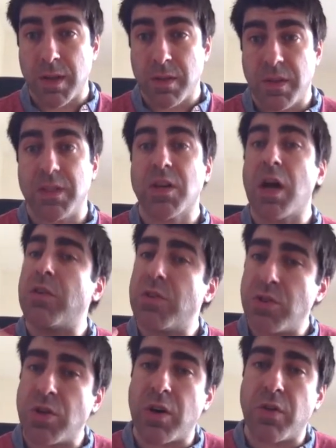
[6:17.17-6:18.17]
These currents
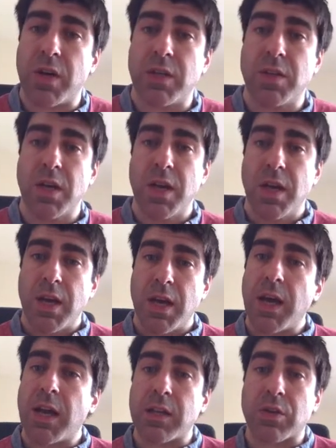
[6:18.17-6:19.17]
generate
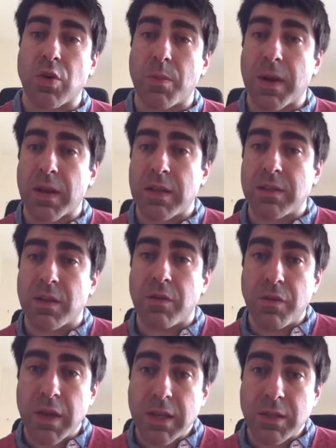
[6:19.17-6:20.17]
an electromagnetic
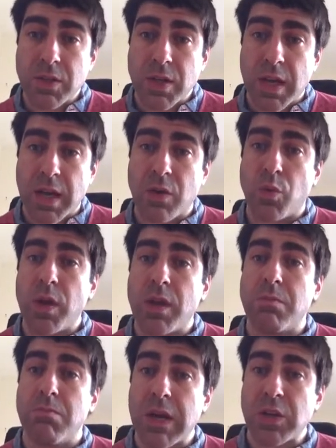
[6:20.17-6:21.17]
field, and we
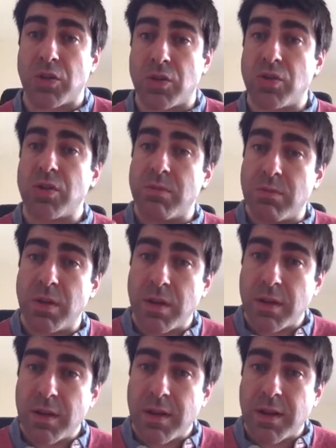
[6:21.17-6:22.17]
can measure some
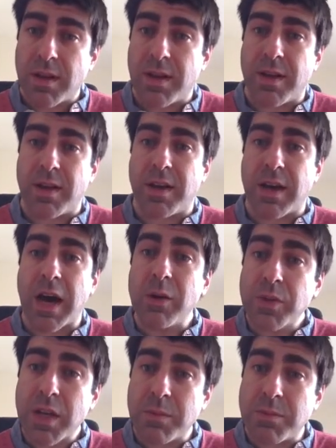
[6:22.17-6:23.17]

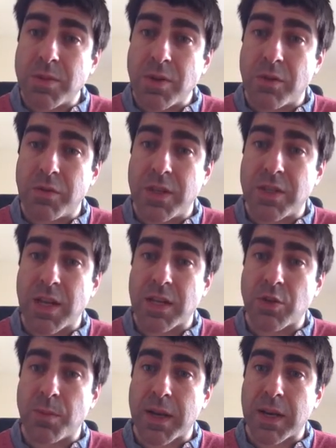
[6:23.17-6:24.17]
outcomes of this
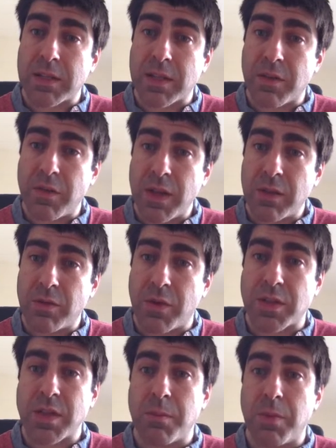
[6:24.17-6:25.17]
electromagnetic field, for
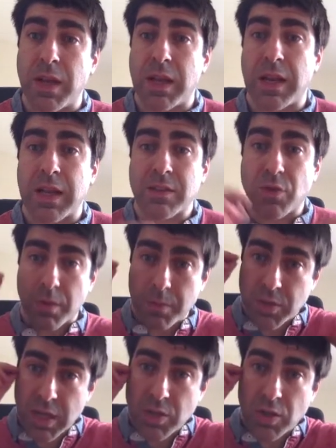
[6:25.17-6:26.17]
example, electric
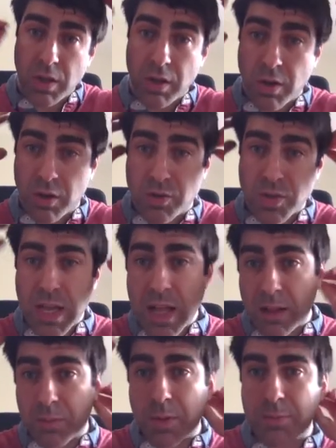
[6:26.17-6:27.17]
potential on scalp.